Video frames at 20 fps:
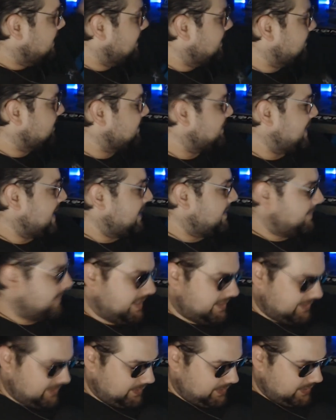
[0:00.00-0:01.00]
Batmans
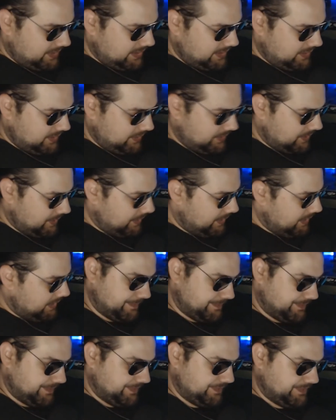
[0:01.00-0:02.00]
are really cool,
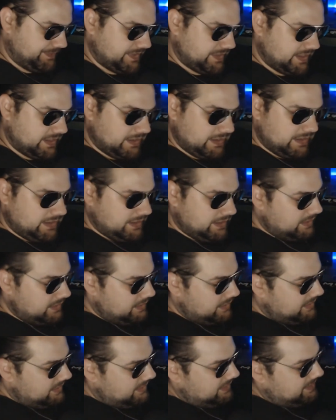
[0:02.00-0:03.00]

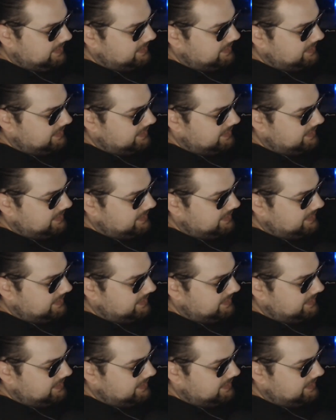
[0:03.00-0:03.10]
is